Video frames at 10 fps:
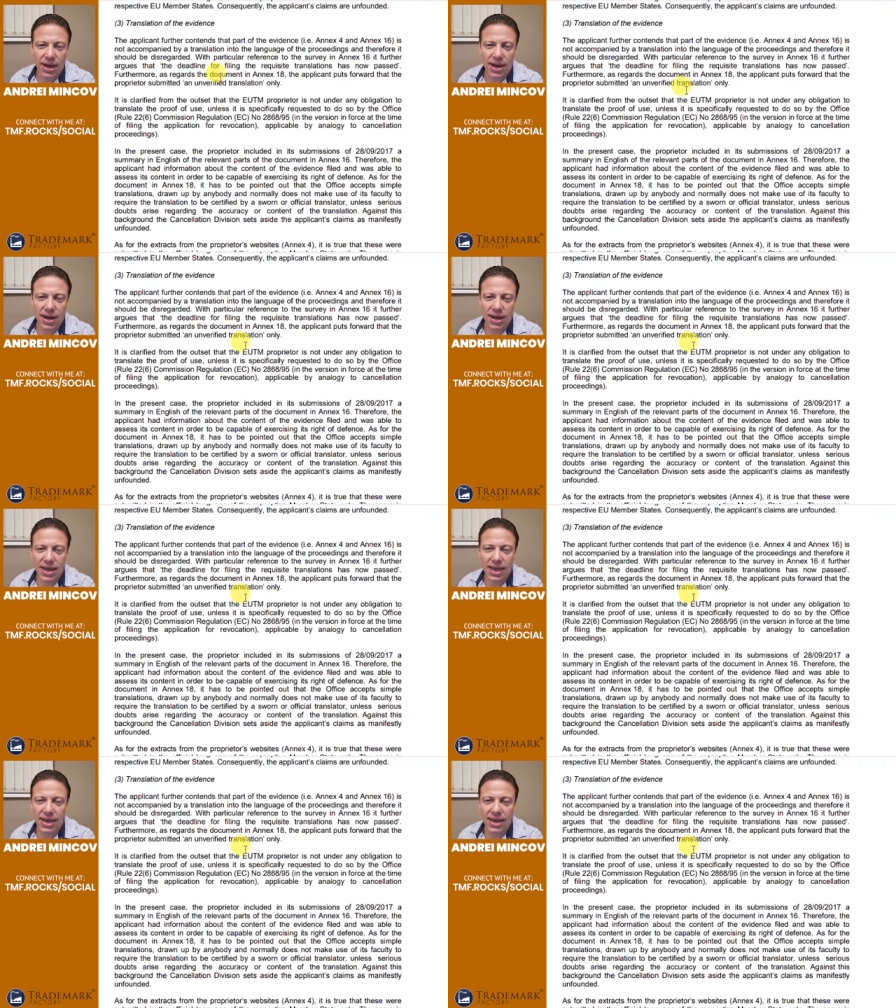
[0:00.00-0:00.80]
Uh,
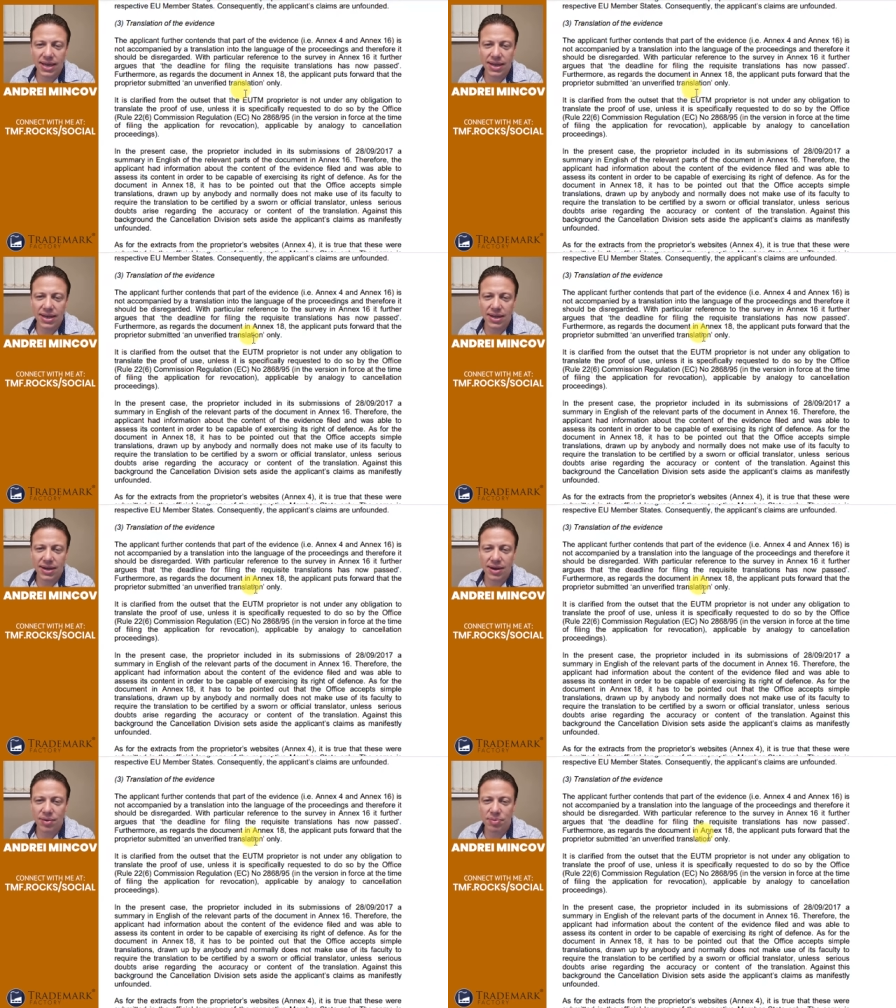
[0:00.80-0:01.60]
and
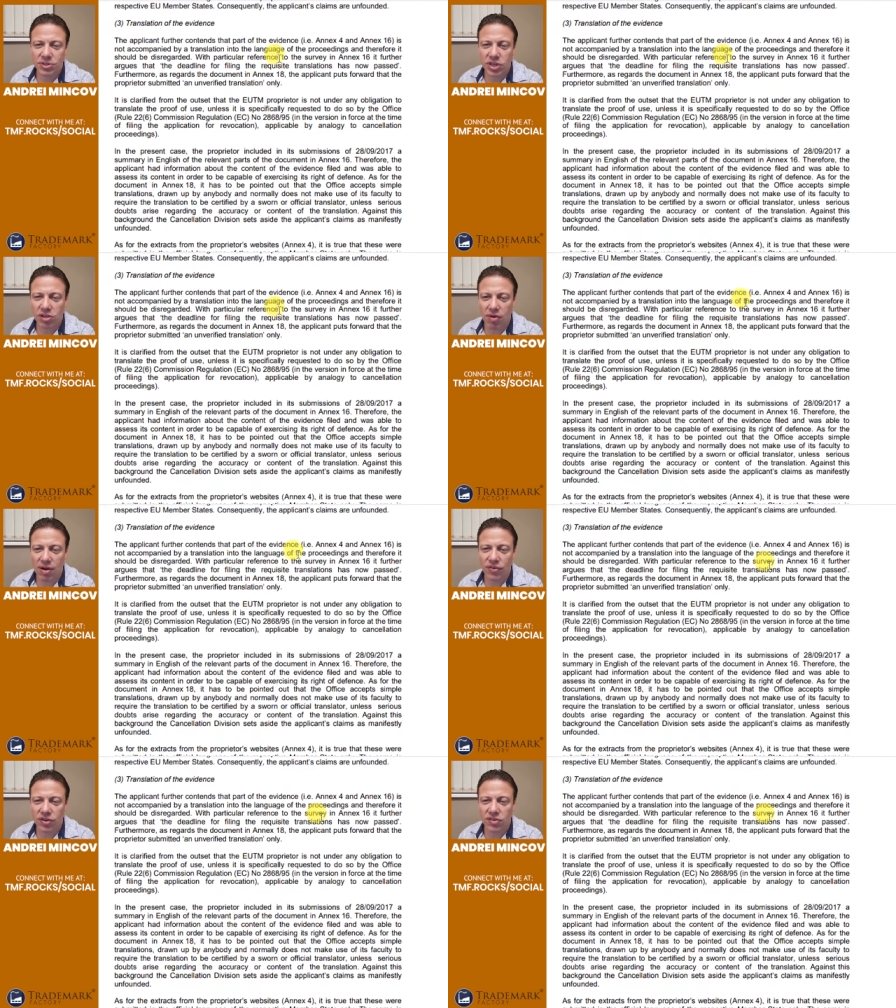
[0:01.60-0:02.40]
uh, with particular
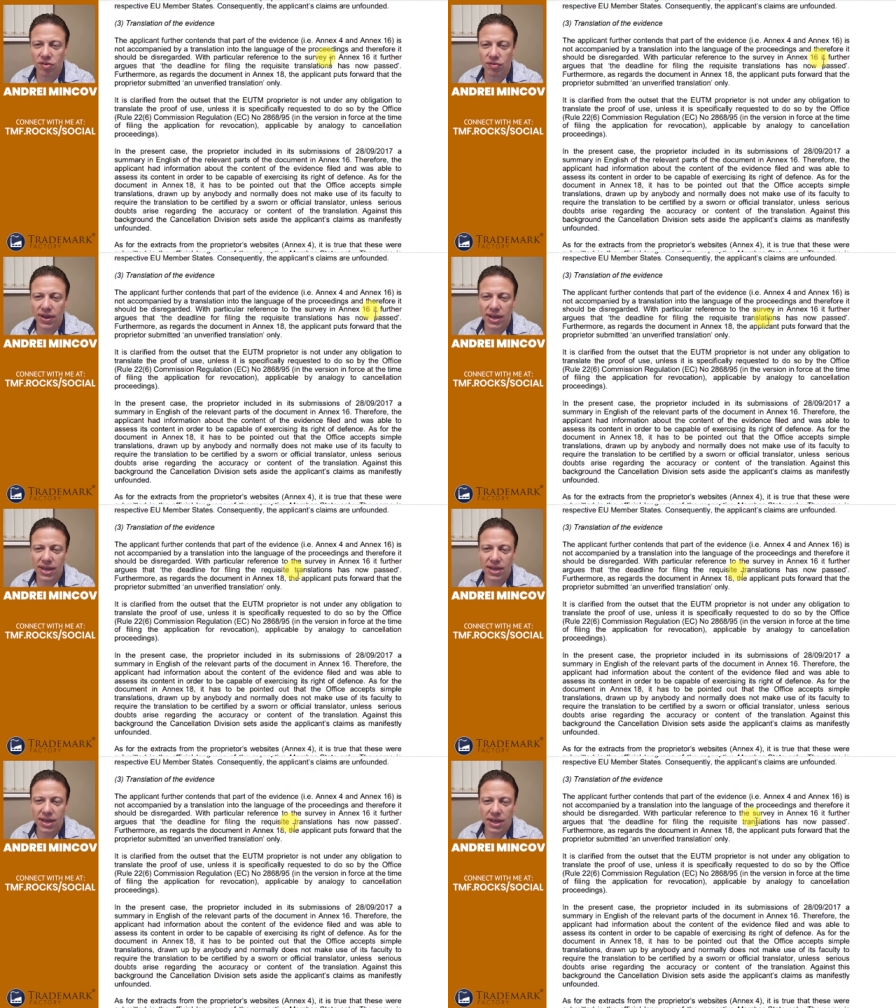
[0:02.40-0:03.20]
reference,
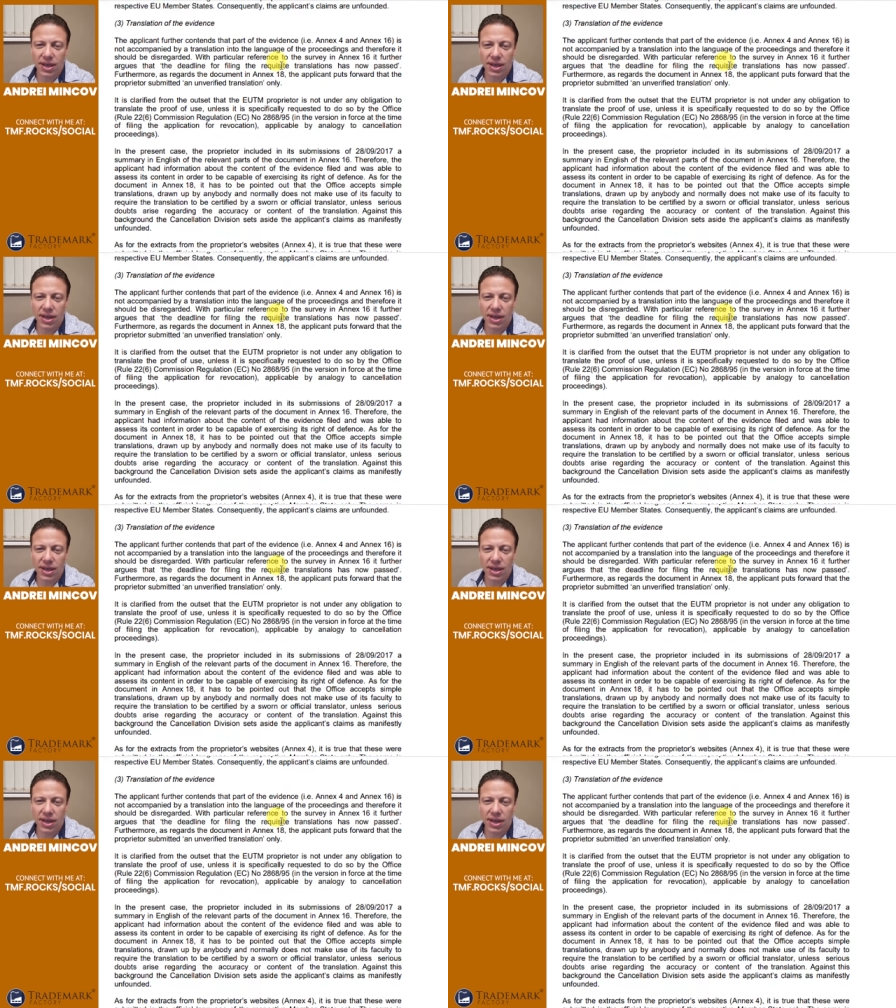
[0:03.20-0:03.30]
survey